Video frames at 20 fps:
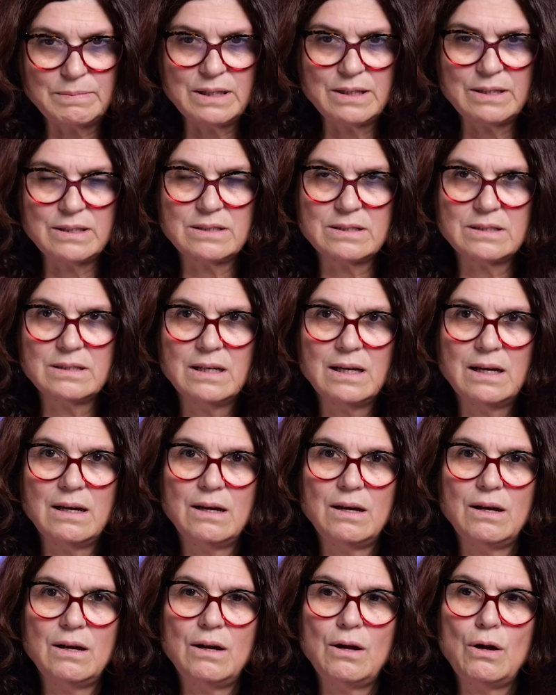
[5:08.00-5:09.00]
because
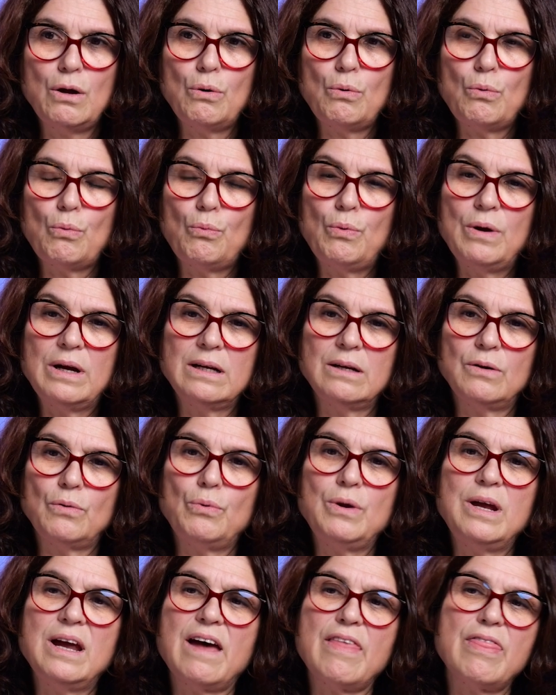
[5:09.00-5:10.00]
when
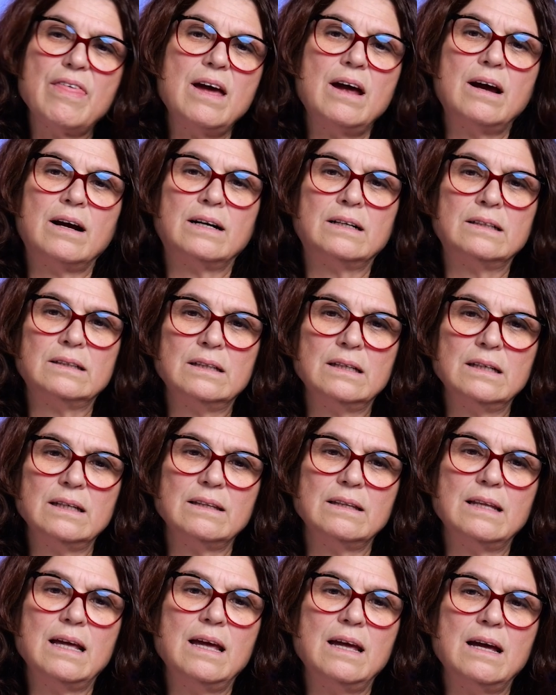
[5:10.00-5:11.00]
we are there,
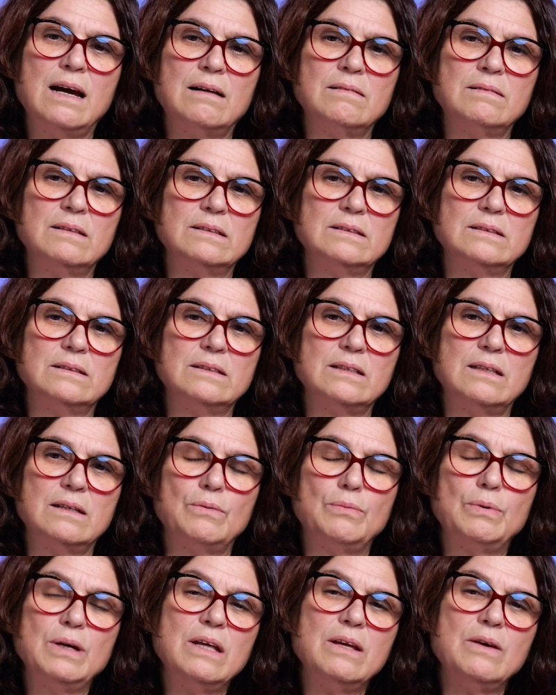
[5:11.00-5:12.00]

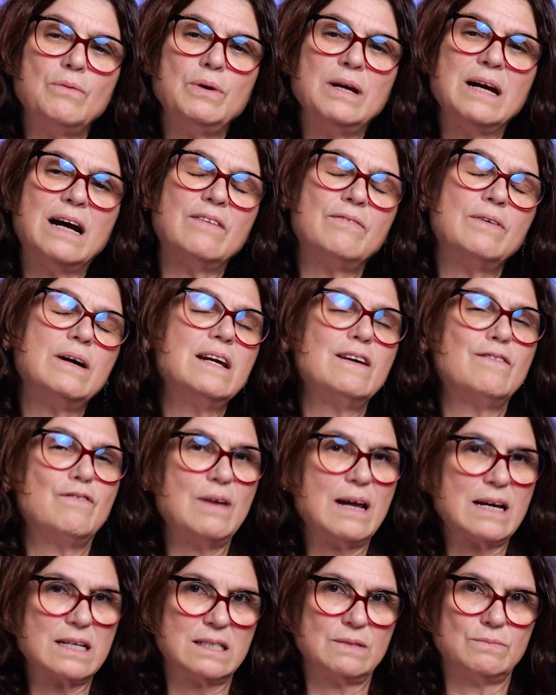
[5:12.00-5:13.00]
we are very
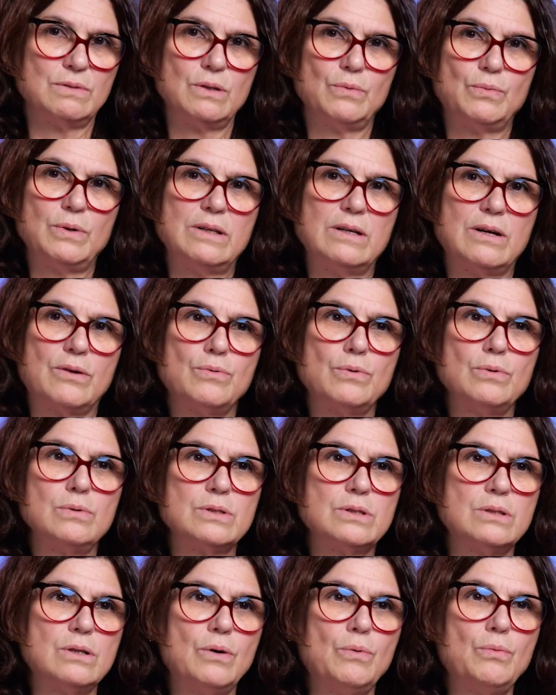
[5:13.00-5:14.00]
flexible with the
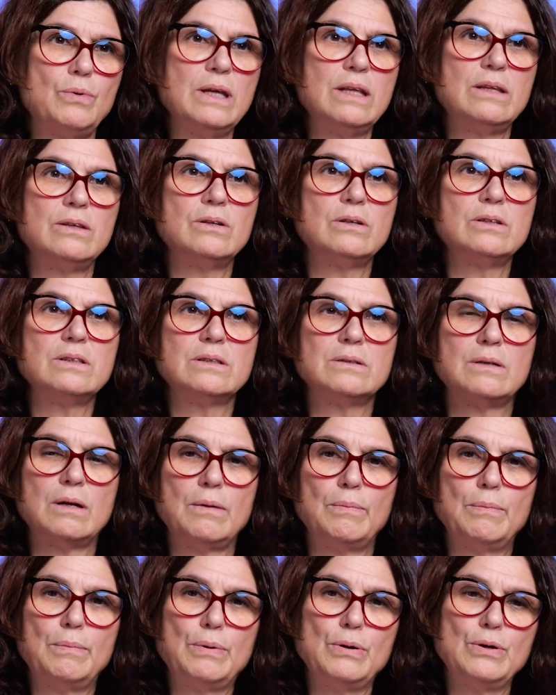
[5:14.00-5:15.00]
rules, so we don't
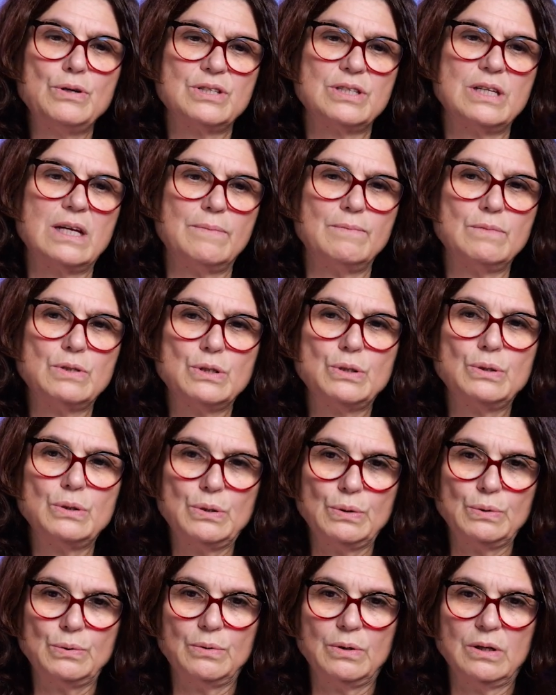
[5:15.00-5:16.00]
push them to
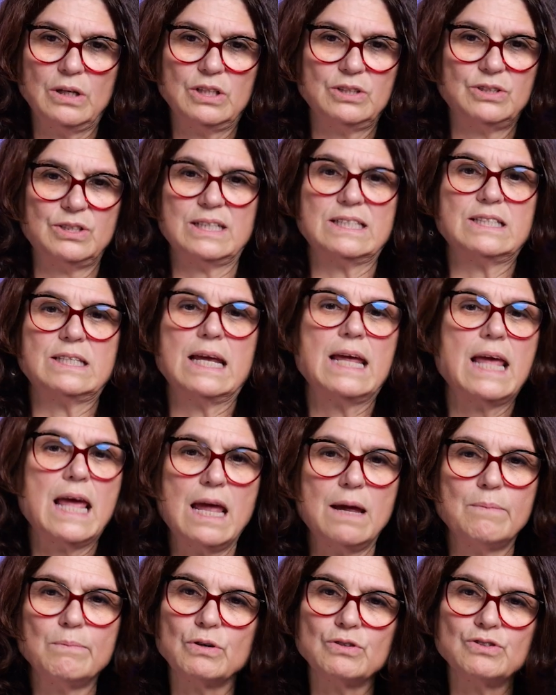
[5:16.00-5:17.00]
do just a
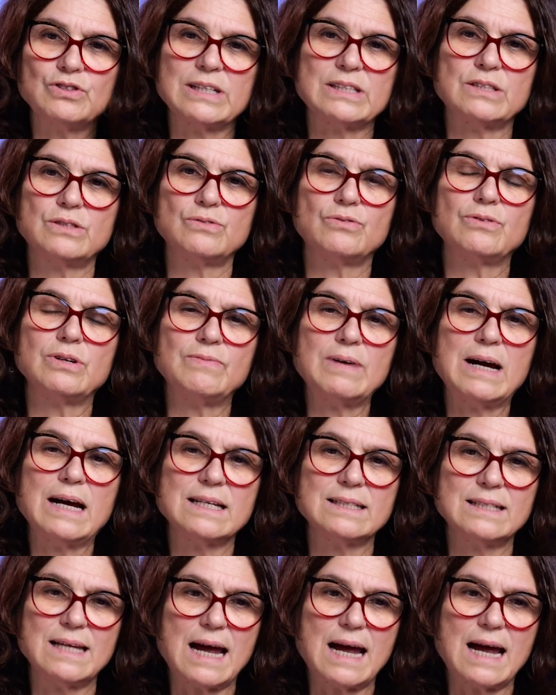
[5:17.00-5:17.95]
game or just to revise.